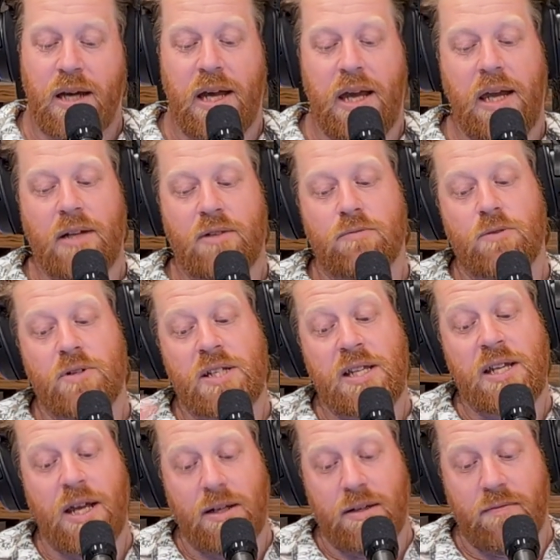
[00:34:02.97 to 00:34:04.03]
and towards
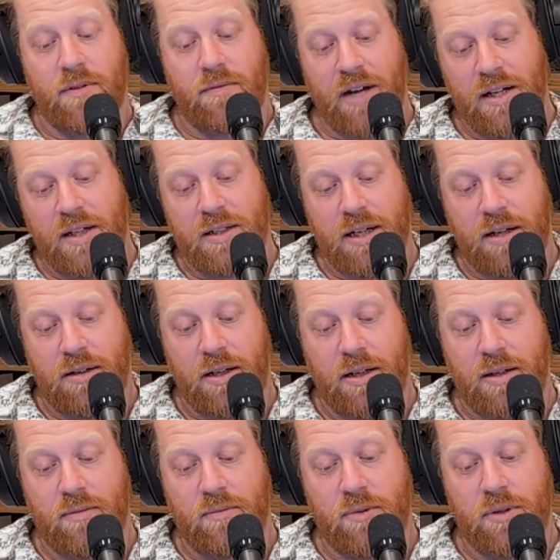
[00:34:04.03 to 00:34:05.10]
the end of the Reign of
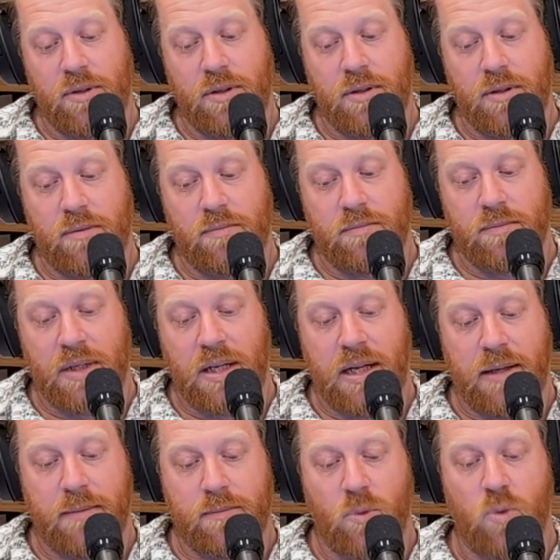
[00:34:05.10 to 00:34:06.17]
Terror were,
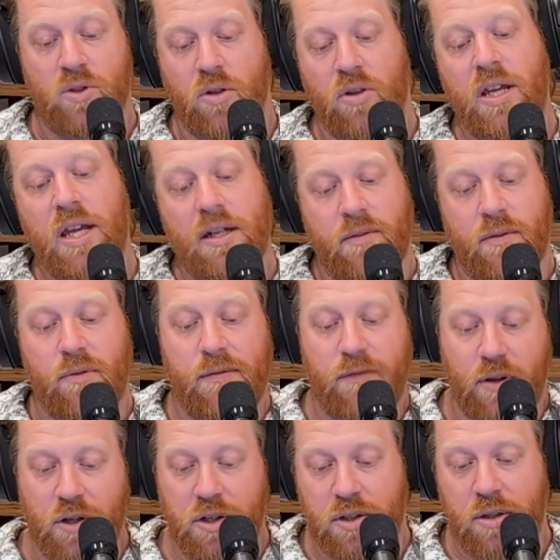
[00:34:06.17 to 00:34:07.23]
or to the end of the
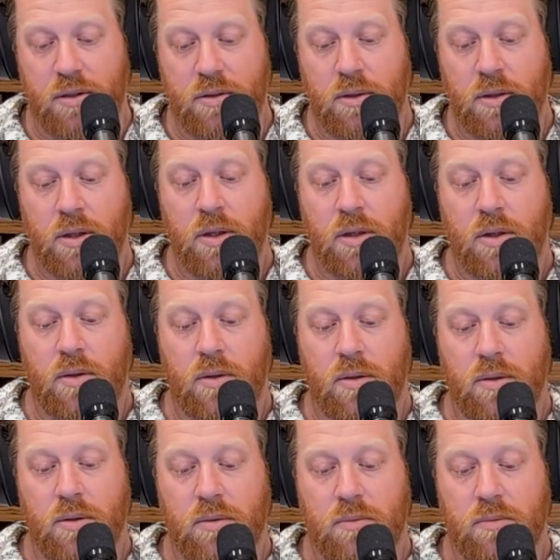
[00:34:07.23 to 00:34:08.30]
Revolution,
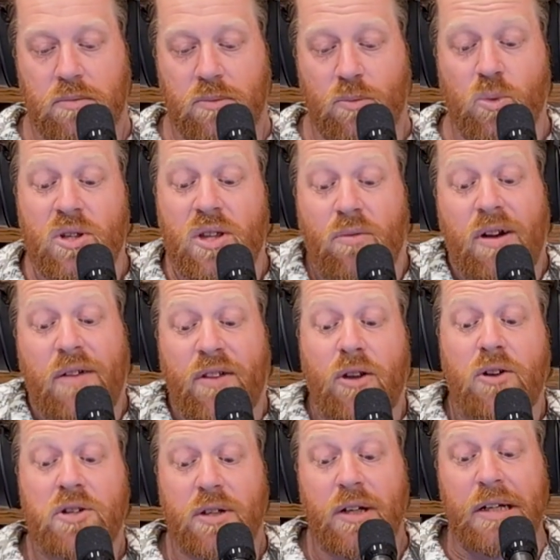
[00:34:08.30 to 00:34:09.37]
were the
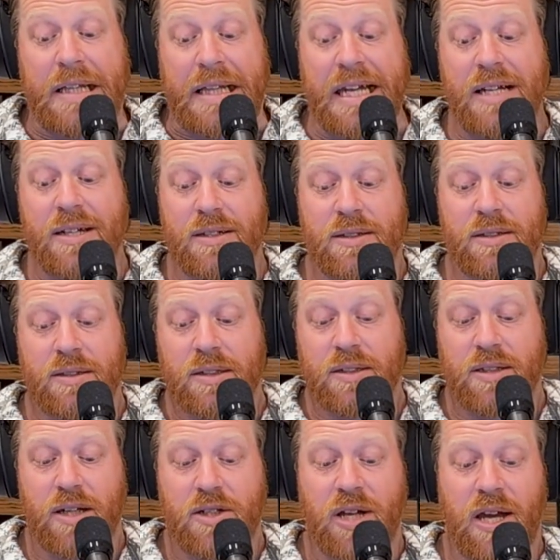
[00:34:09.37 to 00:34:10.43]
revolutionary leaders
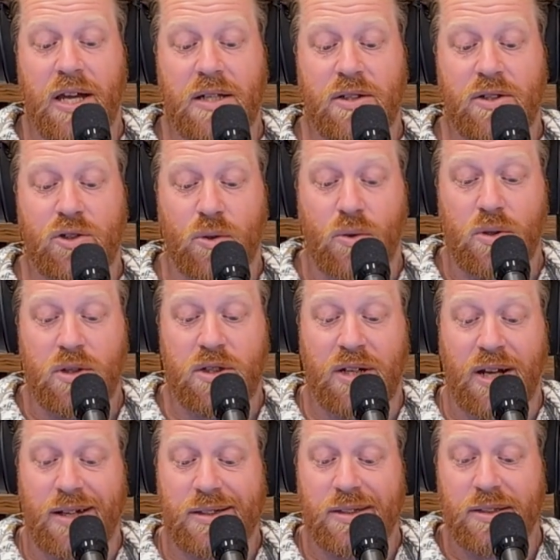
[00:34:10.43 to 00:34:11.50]
such as George
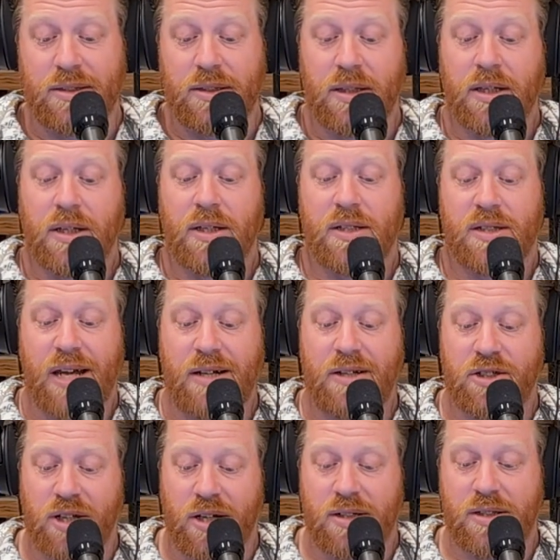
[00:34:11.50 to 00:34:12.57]
Danton,
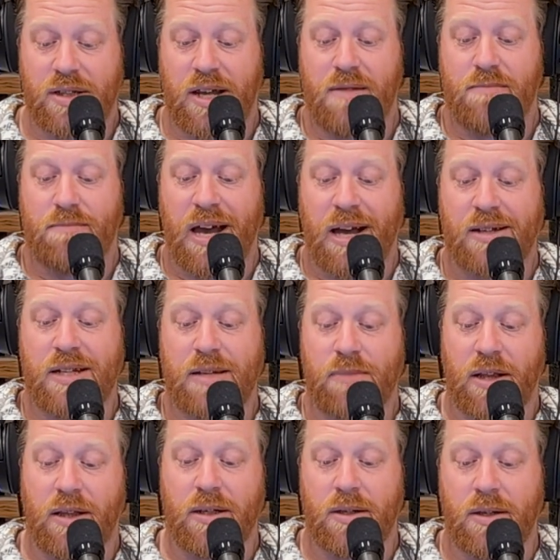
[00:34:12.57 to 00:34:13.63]
Saint Just, and
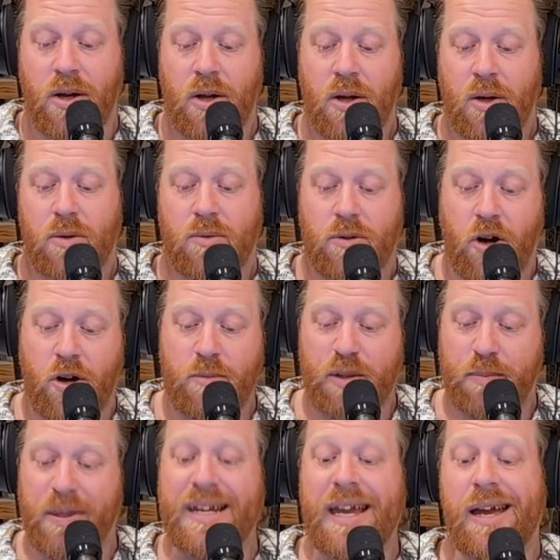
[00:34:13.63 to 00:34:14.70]
Maximilien
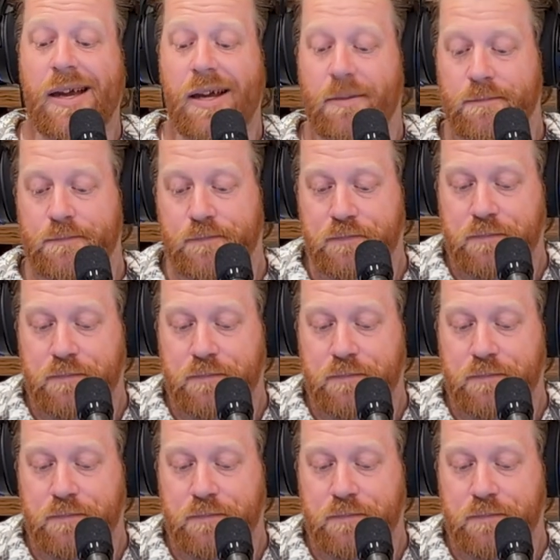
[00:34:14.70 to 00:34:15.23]
Robespierre.